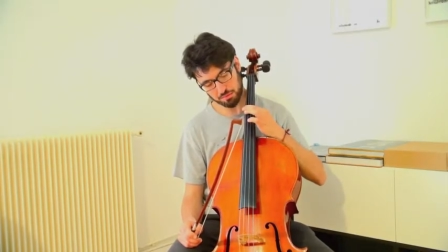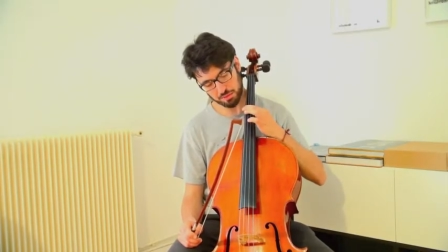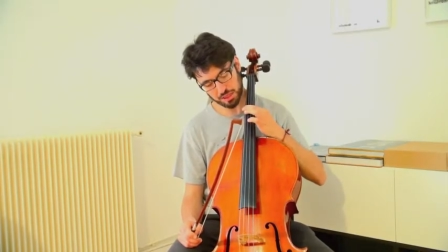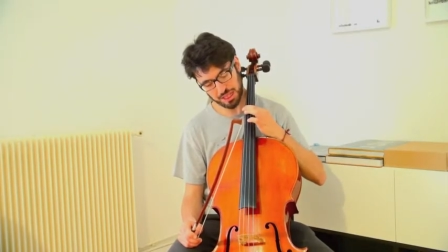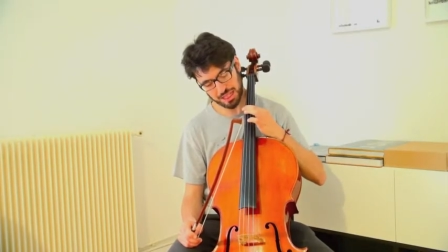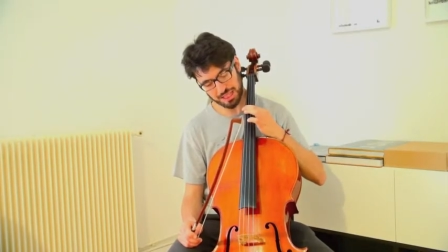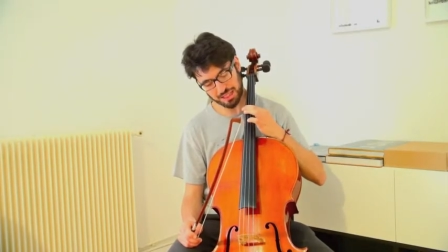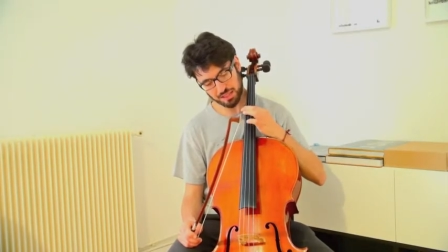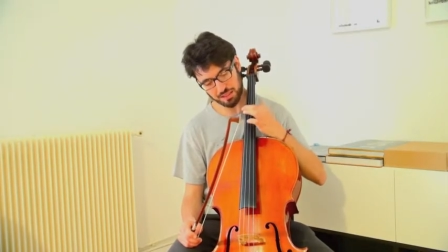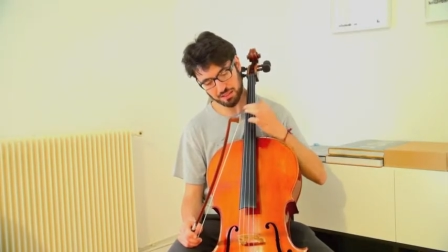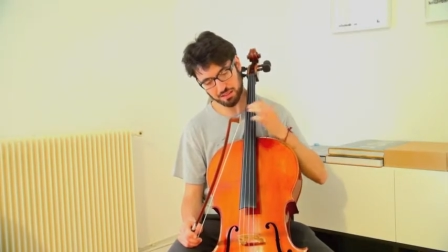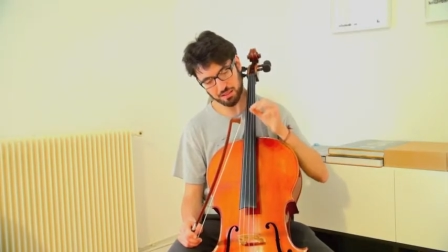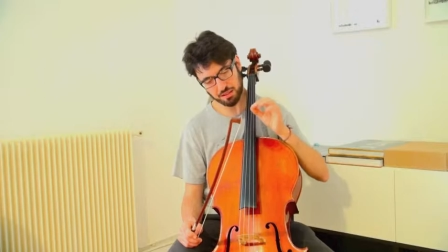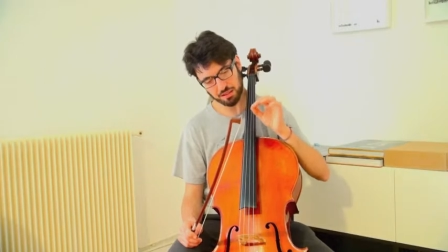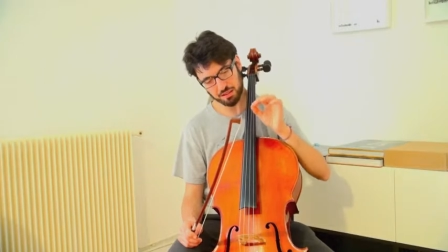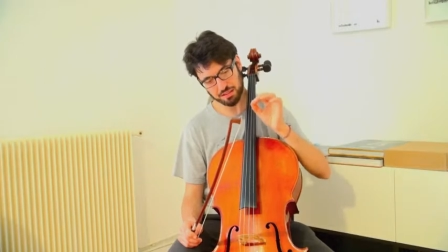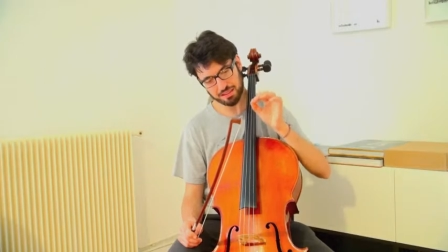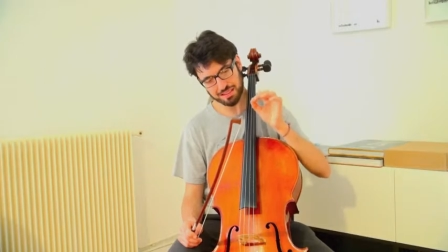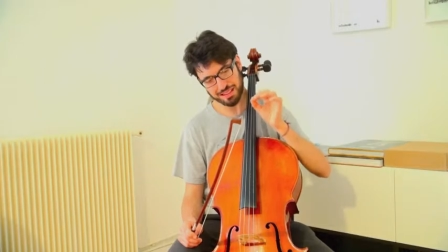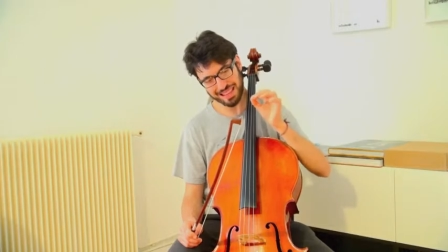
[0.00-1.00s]
a
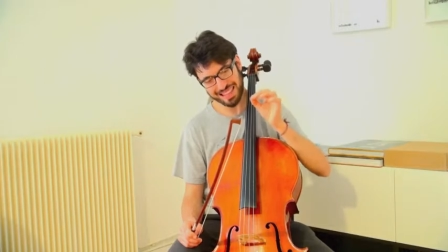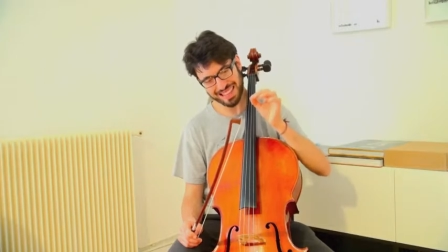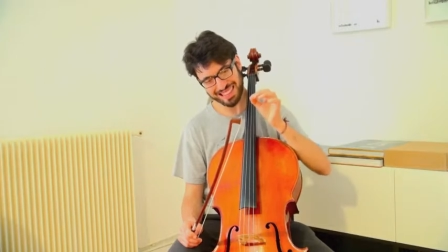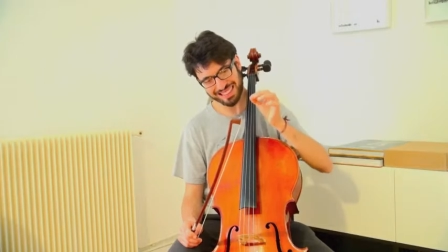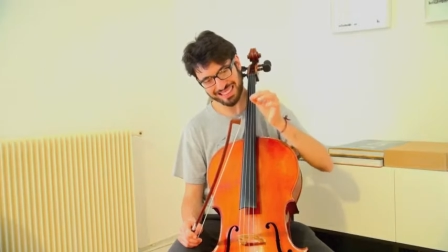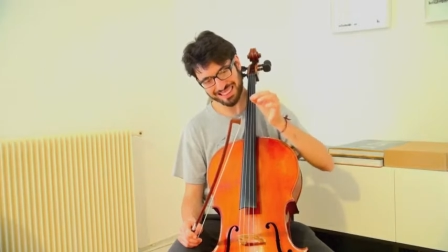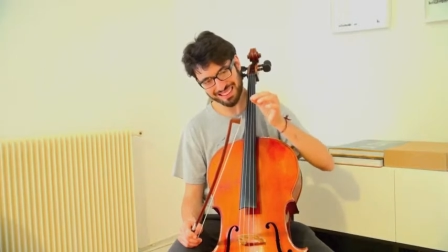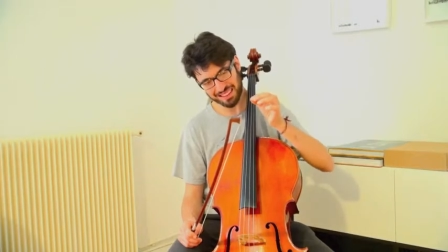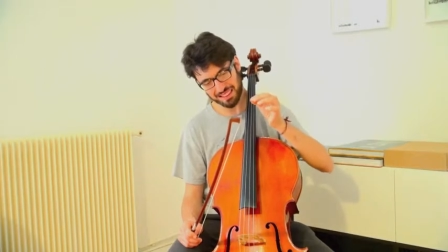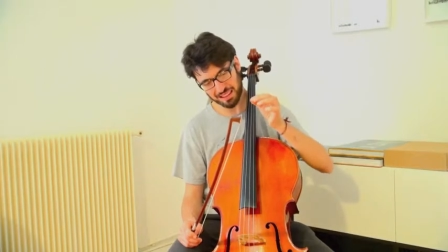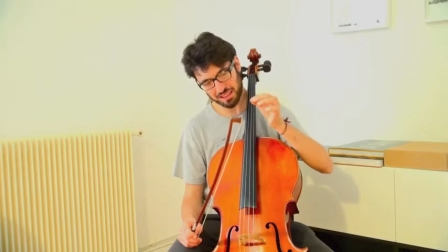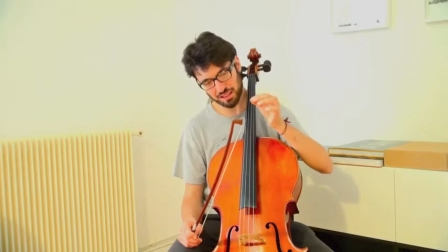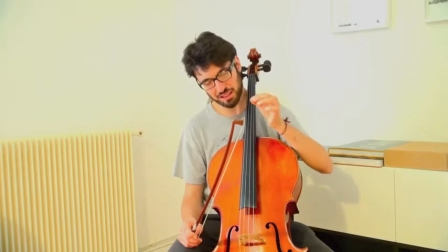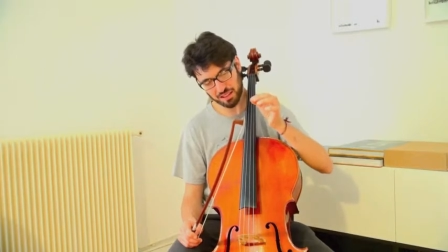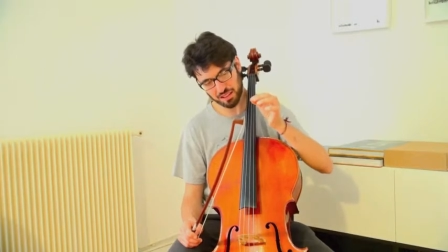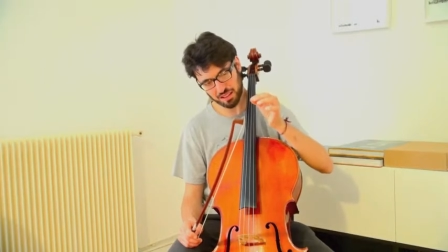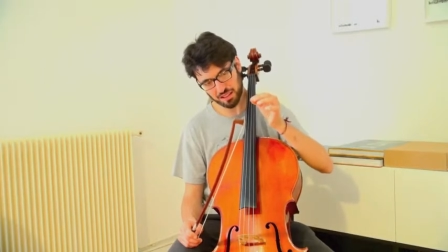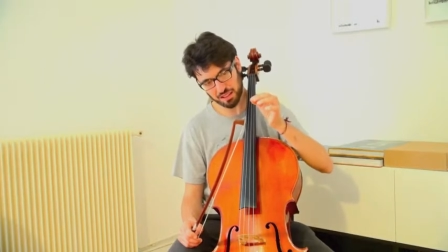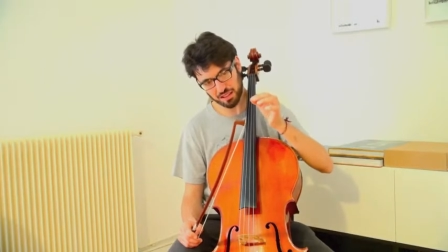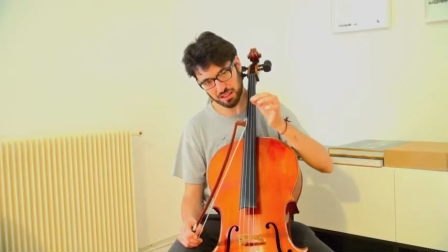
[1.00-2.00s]
little slightly
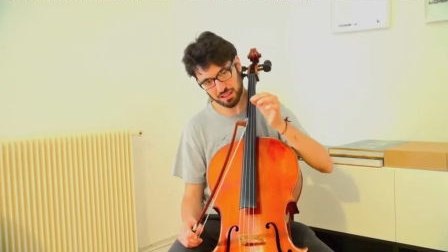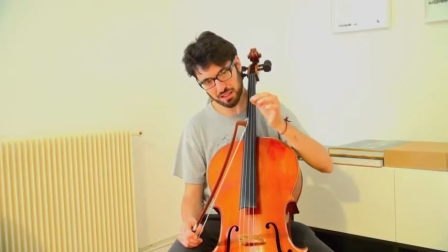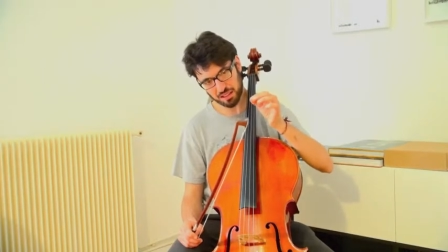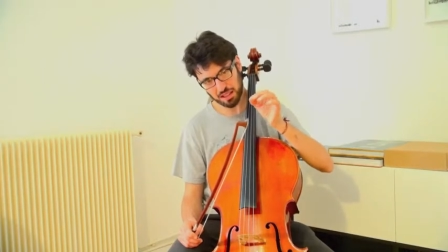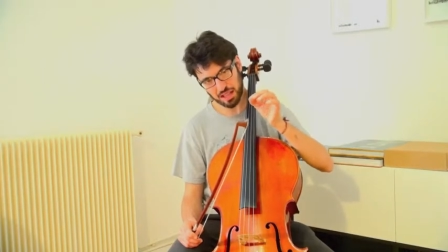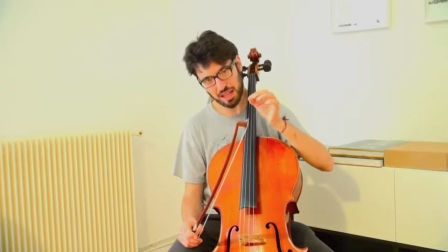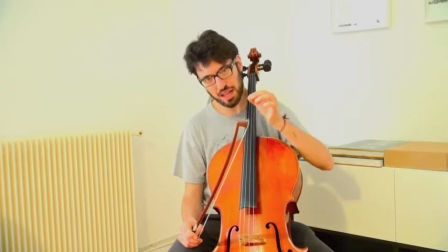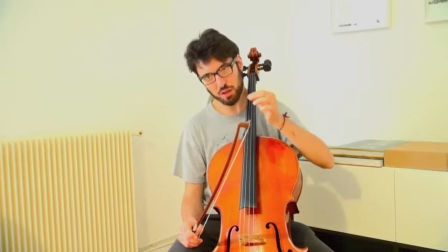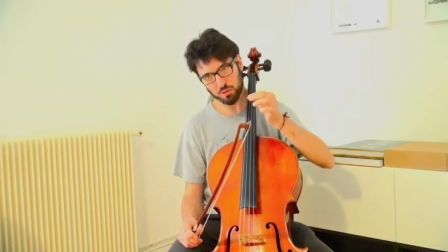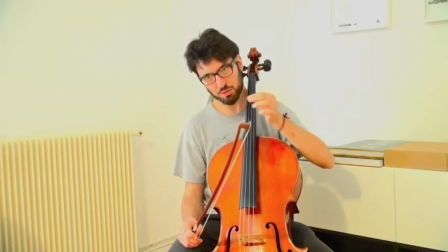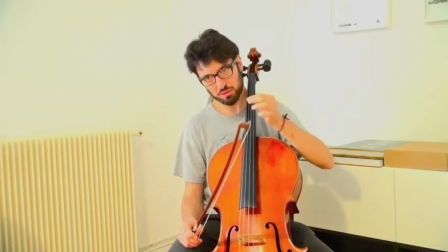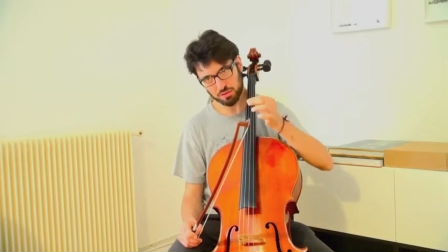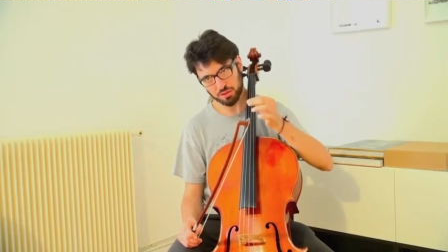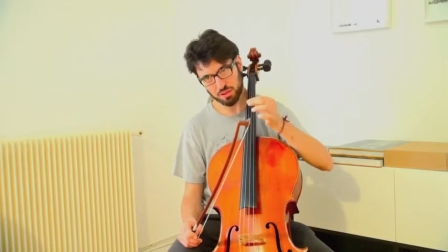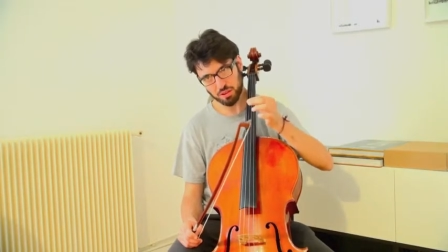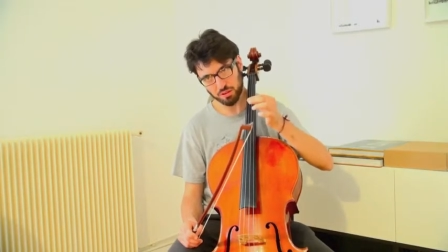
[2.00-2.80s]
out